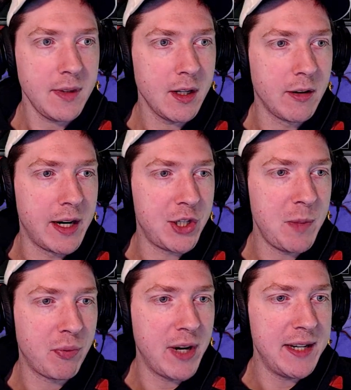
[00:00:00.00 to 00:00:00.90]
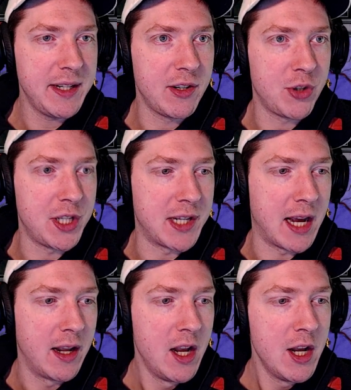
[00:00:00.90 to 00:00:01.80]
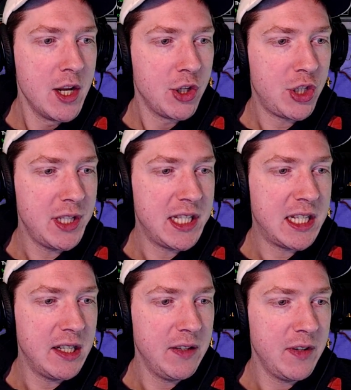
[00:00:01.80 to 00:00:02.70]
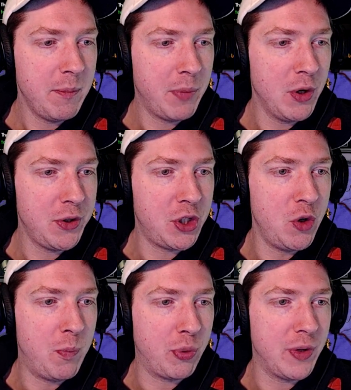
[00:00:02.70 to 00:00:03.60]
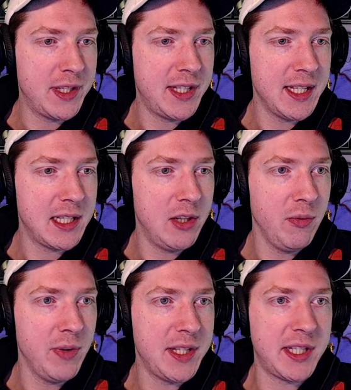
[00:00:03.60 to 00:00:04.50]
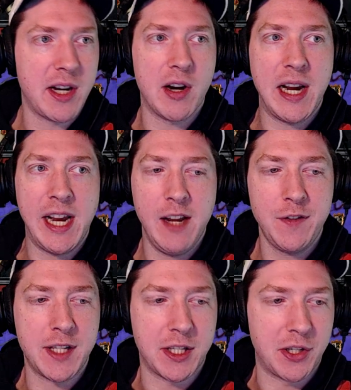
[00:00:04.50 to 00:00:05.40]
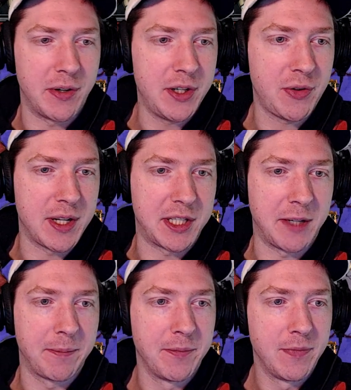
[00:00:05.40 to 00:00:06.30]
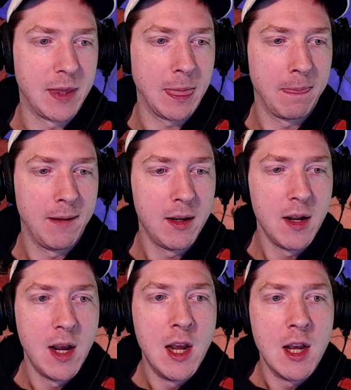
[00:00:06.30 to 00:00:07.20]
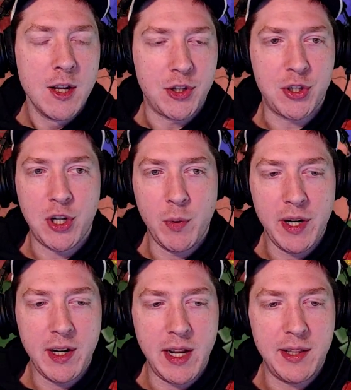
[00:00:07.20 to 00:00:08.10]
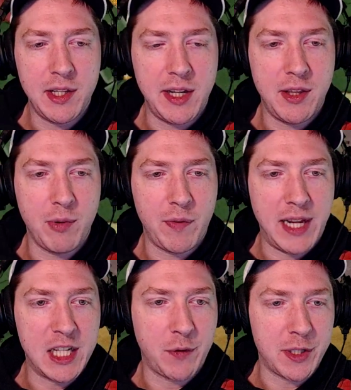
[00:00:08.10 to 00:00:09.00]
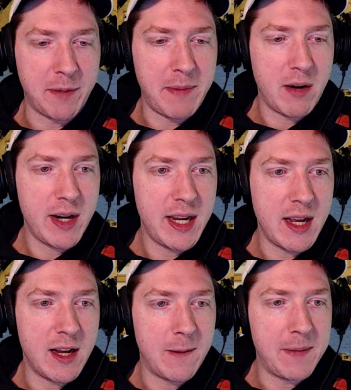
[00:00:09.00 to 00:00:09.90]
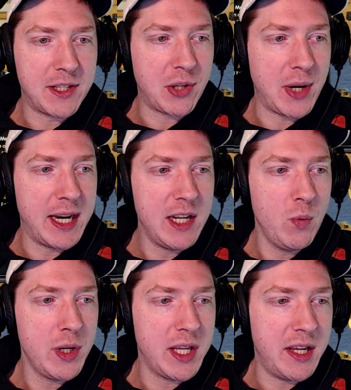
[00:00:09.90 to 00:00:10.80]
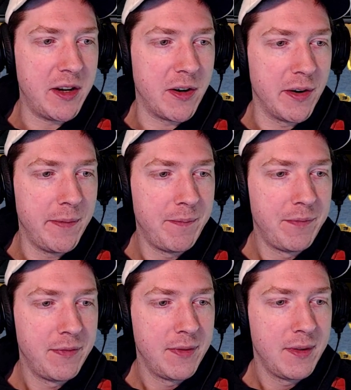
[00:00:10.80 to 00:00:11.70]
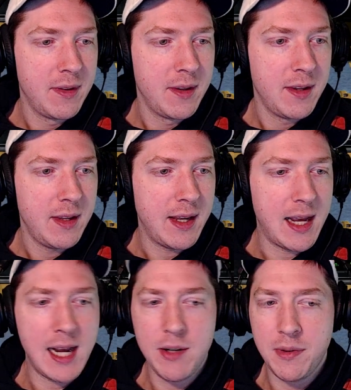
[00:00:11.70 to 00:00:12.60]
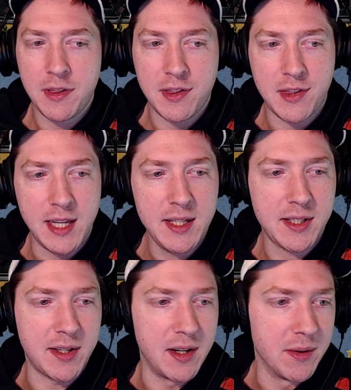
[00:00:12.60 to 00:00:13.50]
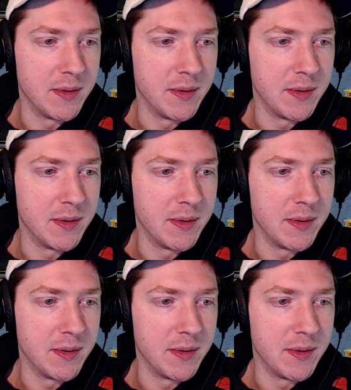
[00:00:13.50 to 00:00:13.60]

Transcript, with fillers: Alright, she pregnant? No, she's not. She's given birth to Princess Loreza, our half-sister. Interesting. So there's no one in the Riverlands for us to marry. Is there anyone here? I don't think so.